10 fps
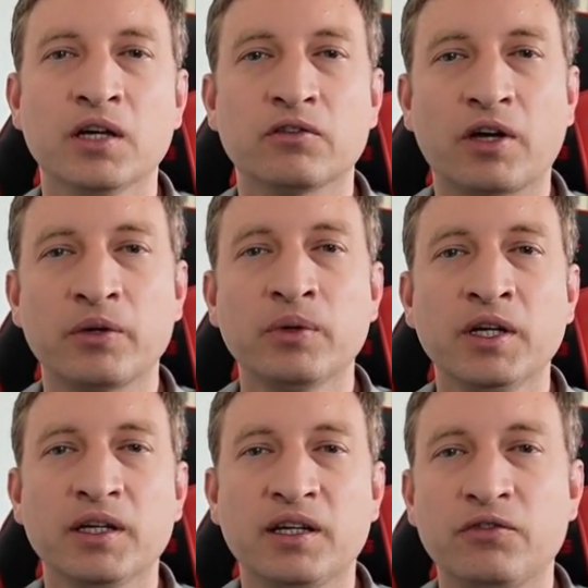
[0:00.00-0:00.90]
So
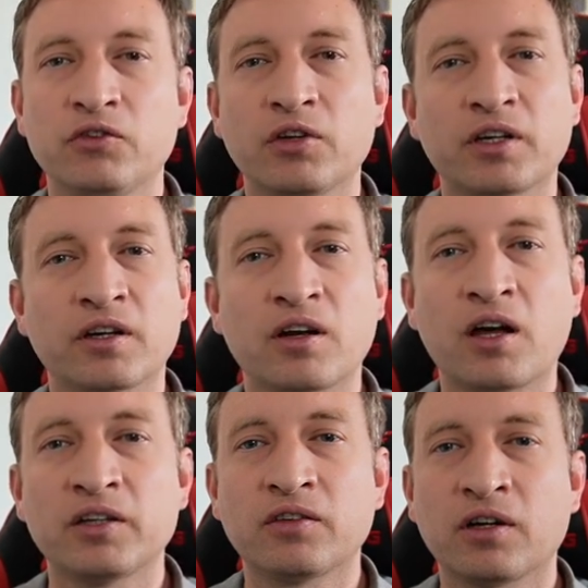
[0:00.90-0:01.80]
if you turn a
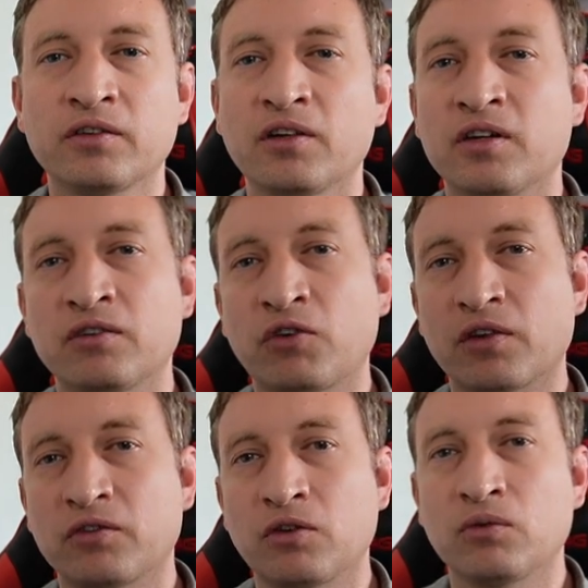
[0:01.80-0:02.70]
light on and you've
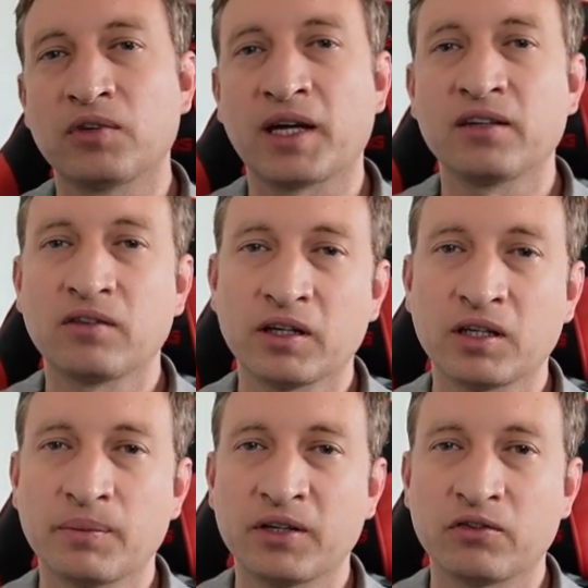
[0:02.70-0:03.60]
got the two states
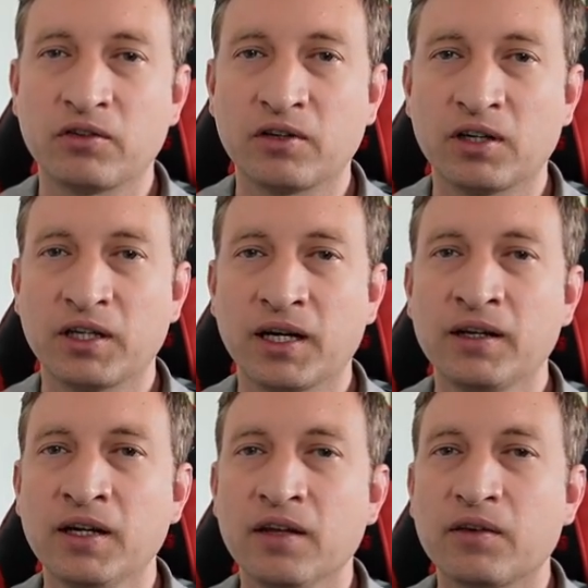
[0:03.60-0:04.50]
like I mentioned
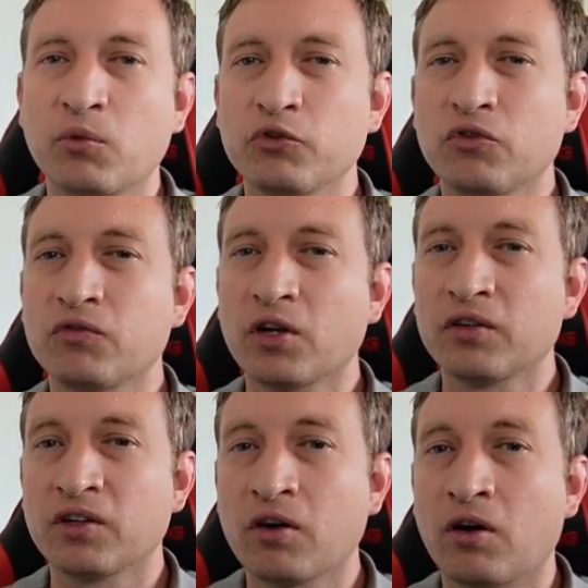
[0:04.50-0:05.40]
earlier, then once you've
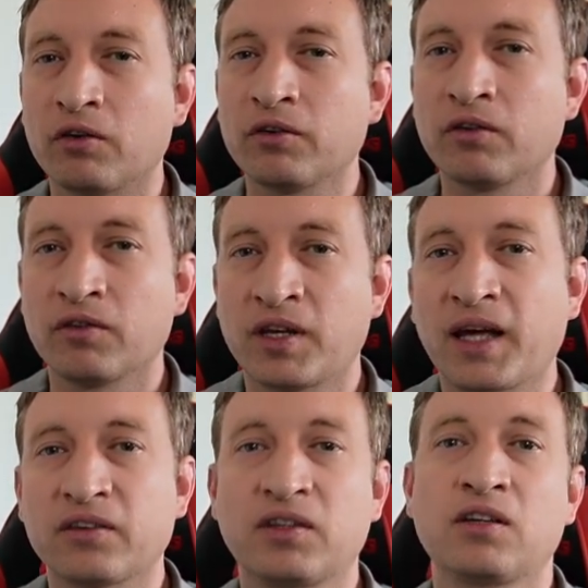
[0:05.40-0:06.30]
turned it on, the
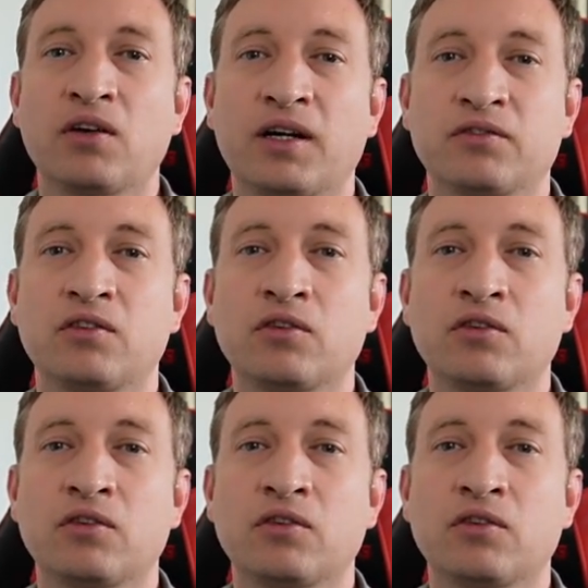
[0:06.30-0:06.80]
next thing you have to